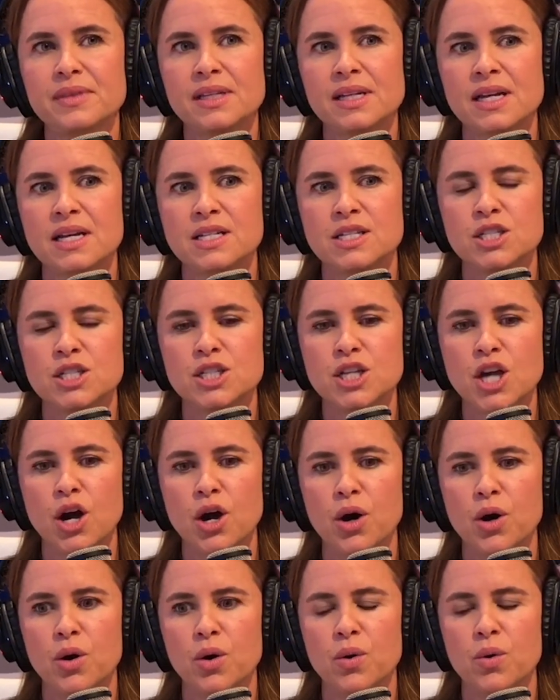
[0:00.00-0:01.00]

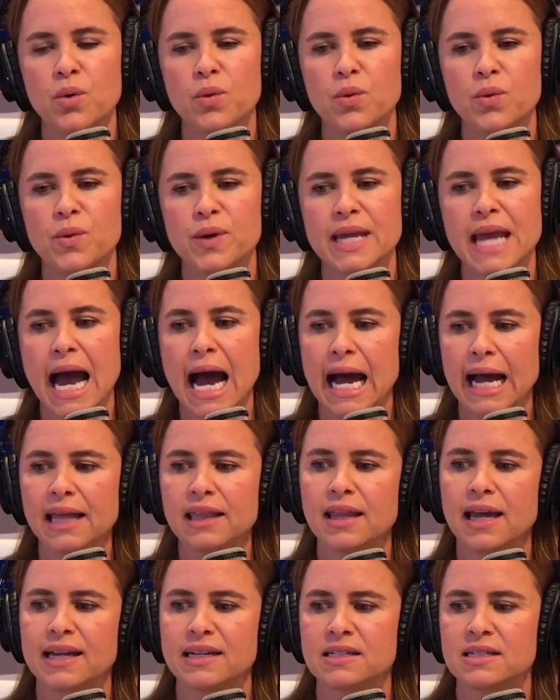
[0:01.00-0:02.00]
So I
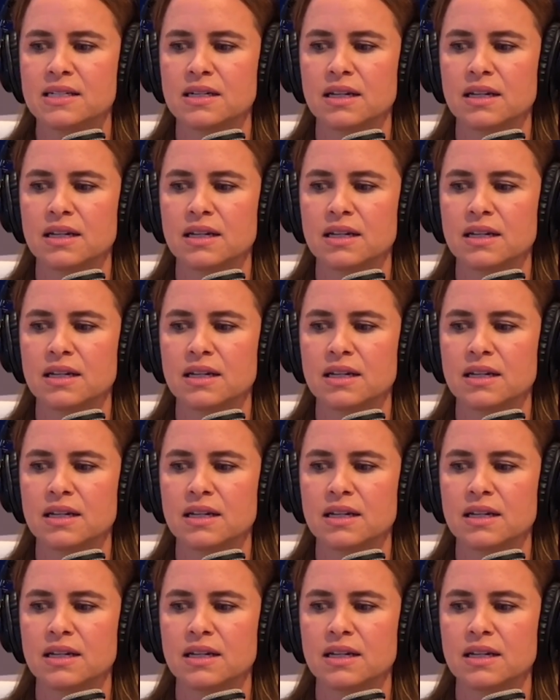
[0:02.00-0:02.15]
like to